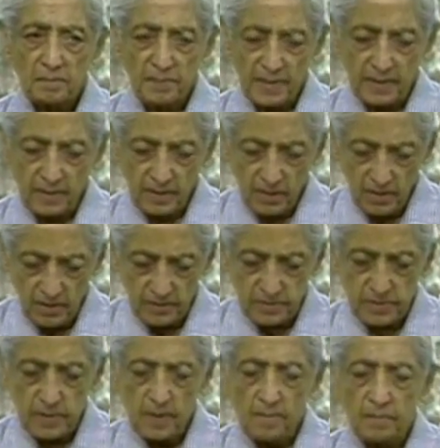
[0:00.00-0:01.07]

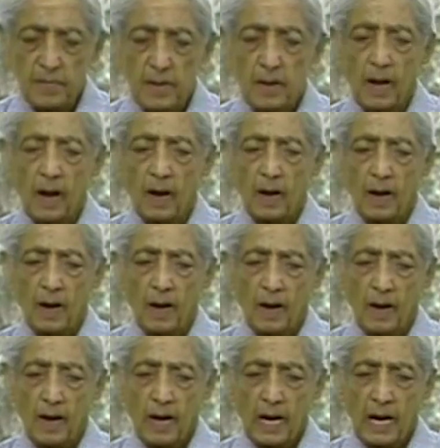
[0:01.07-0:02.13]
Because
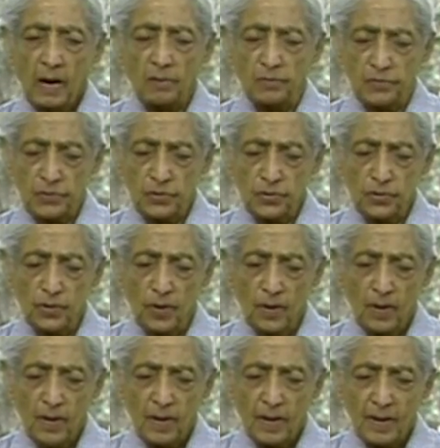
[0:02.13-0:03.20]
how you
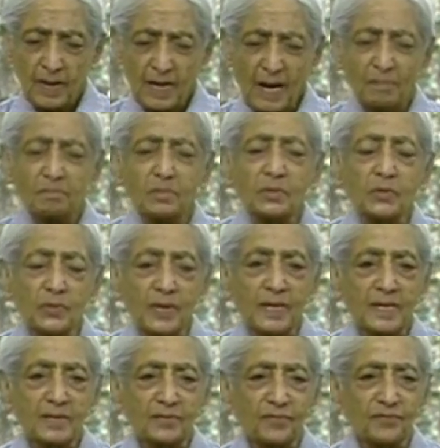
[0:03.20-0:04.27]
come to
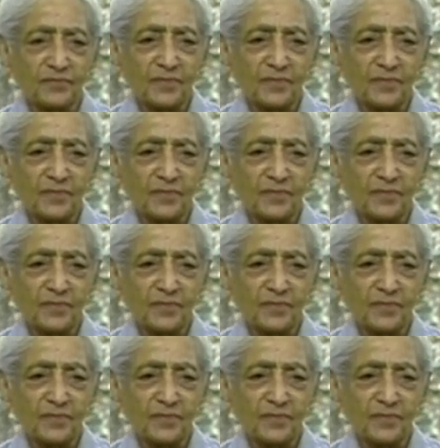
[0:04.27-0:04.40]
it is